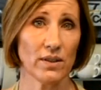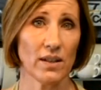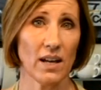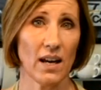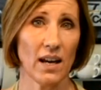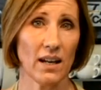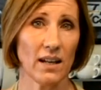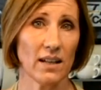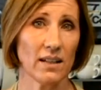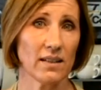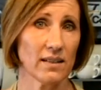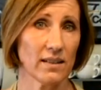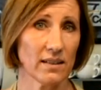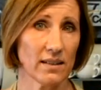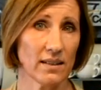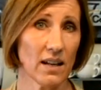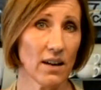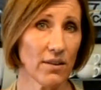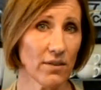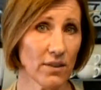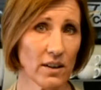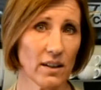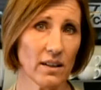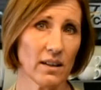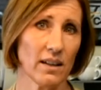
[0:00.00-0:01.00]
and it's
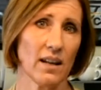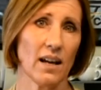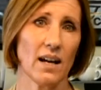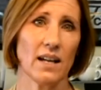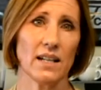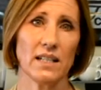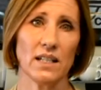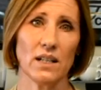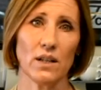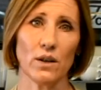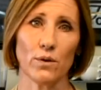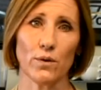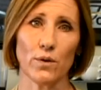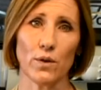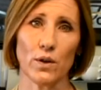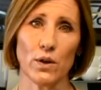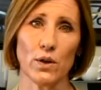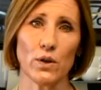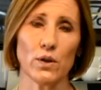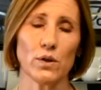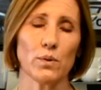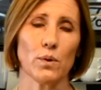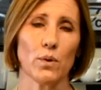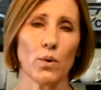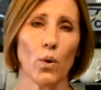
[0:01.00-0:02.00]
definitely ideal for
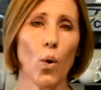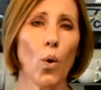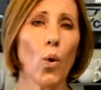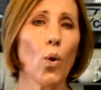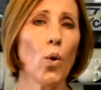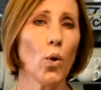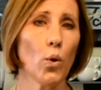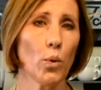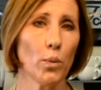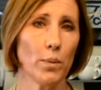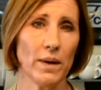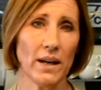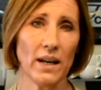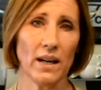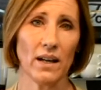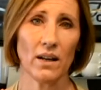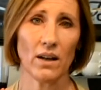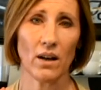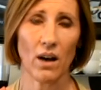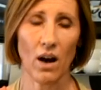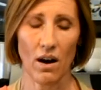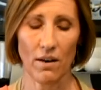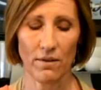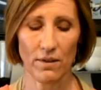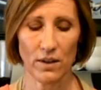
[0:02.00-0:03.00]
use with whole bean
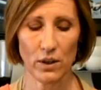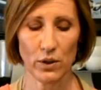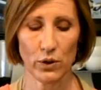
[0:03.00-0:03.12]
coffee